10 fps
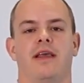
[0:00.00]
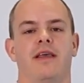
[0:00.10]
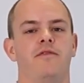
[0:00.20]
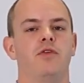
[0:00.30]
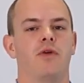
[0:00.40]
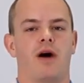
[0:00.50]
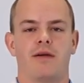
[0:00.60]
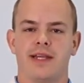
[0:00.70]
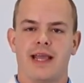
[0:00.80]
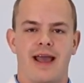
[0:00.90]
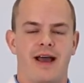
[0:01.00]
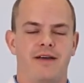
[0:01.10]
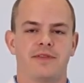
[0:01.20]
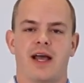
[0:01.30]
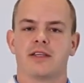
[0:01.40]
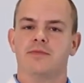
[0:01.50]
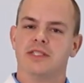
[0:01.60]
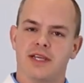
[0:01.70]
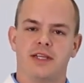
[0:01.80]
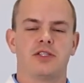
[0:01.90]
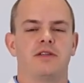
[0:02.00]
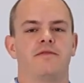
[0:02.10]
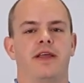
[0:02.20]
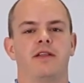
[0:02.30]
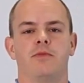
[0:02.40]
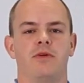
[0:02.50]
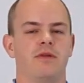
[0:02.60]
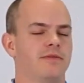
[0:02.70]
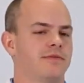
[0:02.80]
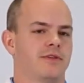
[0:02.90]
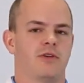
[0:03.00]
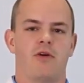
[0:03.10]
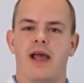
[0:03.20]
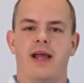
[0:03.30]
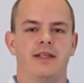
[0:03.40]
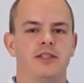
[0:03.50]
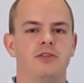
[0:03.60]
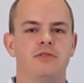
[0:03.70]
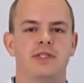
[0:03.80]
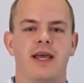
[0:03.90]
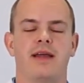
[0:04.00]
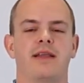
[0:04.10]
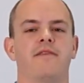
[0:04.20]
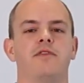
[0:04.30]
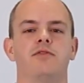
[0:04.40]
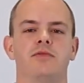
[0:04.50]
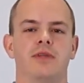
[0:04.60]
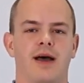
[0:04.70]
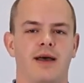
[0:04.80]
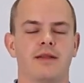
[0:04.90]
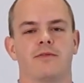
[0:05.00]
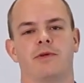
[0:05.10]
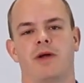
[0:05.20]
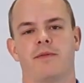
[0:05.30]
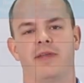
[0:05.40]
If you already have documentation available, go ahead and use that. If you do not, we want to